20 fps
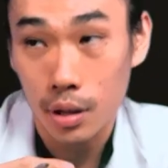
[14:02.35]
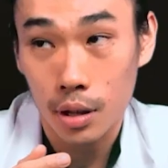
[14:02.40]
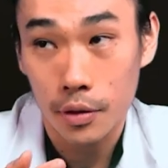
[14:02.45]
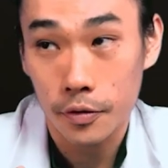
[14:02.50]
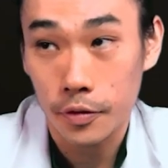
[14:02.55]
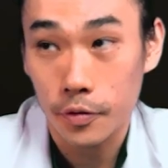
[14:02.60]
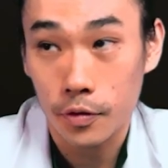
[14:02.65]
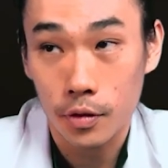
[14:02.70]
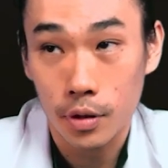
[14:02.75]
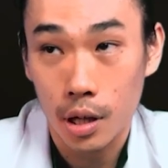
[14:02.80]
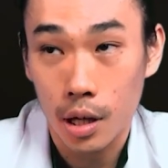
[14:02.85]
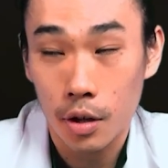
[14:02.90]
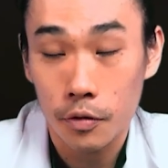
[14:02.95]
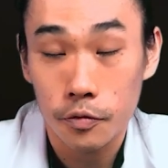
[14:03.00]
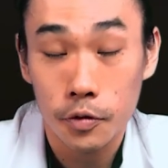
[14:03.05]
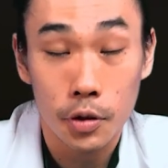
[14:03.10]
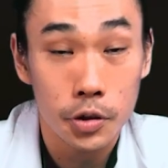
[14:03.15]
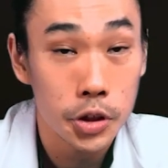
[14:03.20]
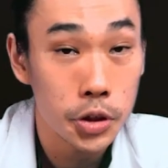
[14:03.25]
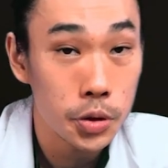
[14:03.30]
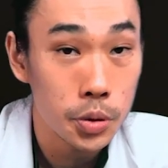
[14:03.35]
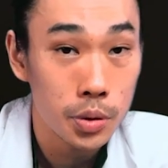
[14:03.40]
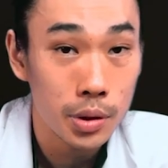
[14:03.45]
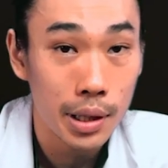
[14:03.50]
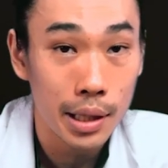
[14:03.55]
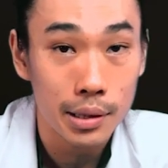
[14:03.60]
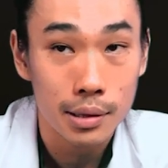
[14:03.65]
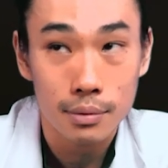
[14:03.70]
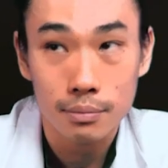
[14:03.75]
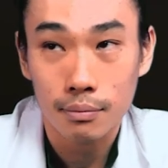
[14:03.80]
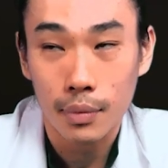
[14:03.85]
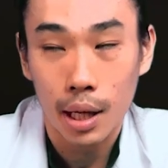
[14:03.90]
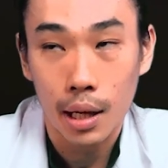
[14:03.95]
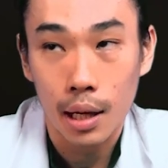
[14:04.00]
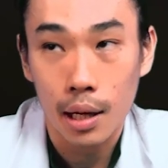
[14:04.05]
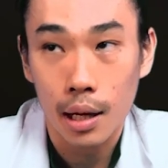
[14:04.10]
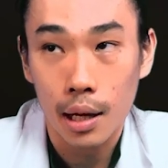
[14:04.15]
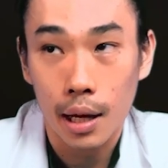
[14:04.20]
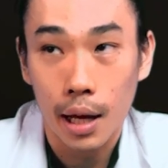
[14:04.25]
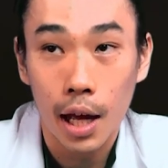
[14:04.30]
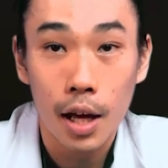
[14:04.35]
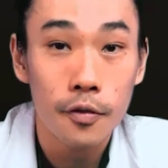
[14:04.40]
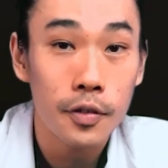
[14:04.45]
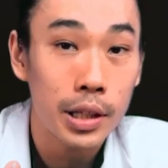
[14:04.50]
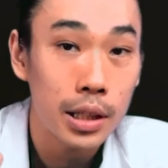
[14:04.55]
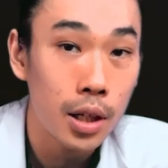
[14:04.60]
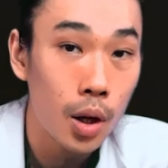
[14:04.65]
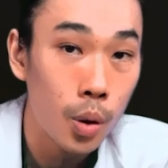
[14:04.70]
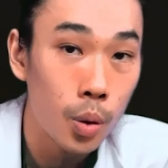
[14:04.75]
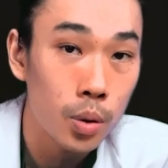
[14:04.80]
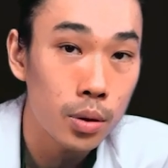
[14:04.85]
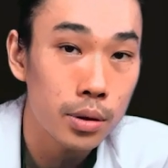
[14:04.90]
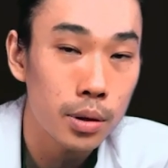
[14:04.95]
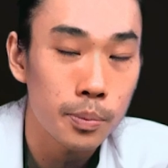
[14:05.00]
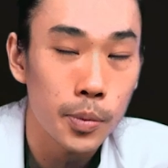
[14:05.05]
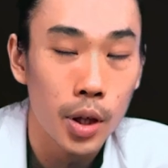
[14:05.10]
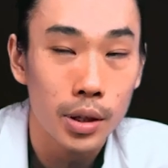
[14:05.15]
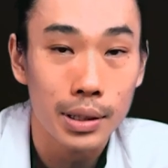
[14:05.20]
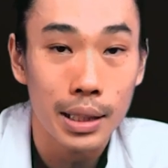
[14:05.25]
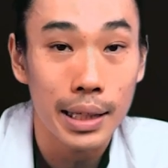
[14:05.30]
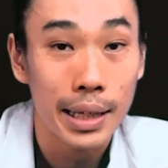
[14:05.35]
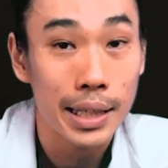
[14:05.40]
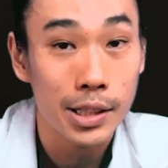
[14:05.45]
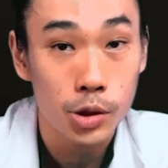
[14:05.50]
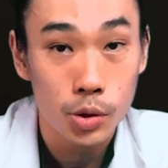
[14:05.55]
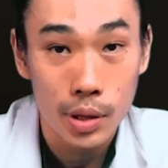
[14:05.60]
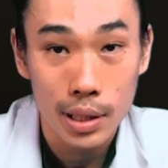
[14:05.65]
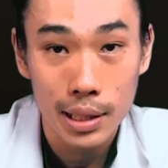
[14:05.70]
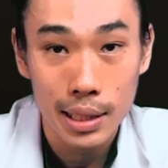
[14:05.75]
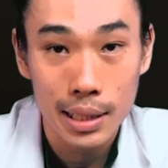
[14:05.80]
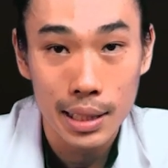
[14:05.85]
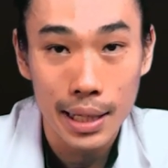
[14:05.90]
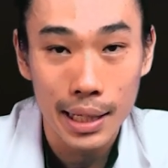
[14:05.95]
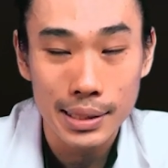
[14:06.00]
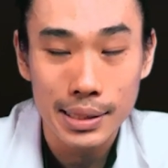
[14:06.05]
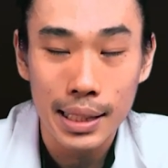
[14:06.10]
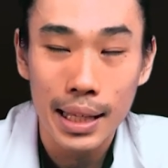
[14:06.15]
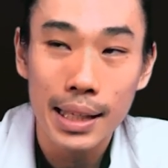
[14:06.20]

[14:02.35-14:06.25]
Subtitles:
If for you that haven't know about the insulin index,